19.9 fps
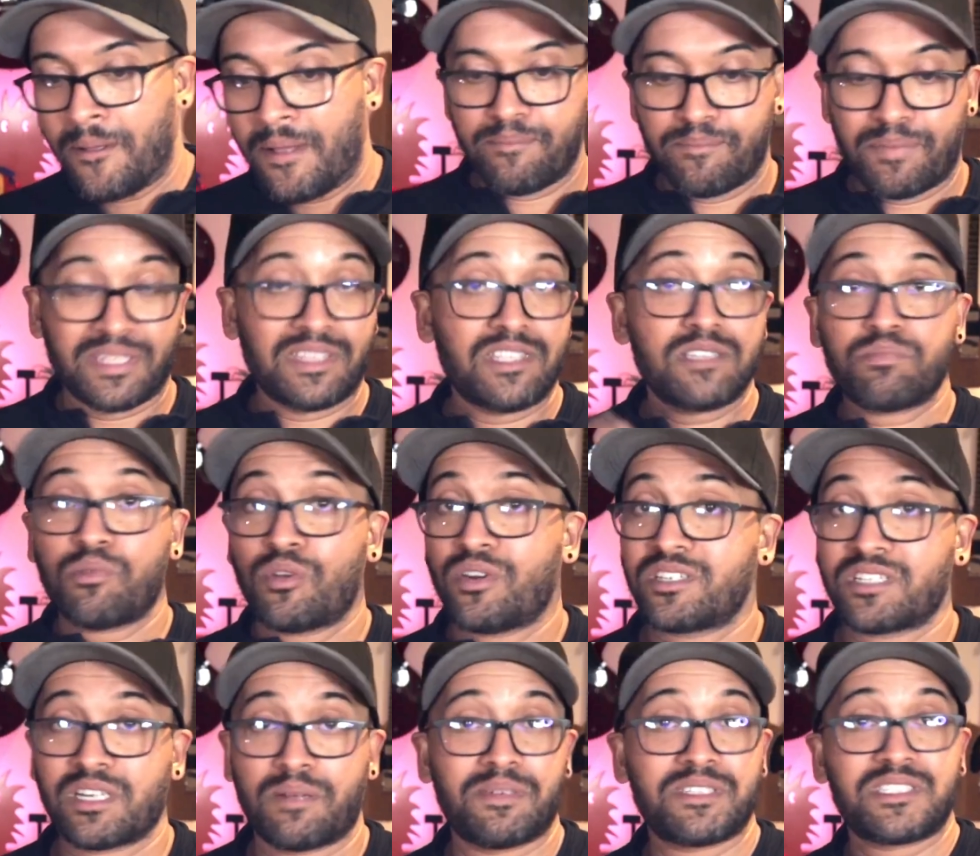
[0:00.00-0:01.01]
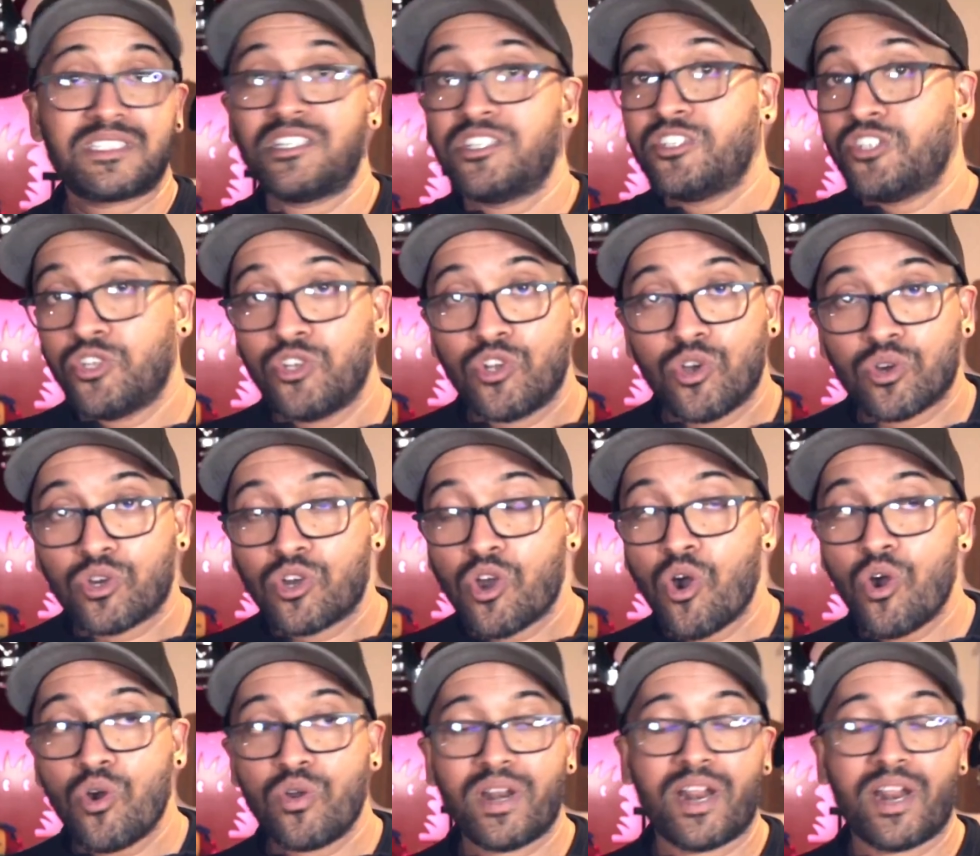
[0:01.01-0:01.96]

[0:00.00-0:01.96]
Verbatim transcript: By this point in time, I still knew no code.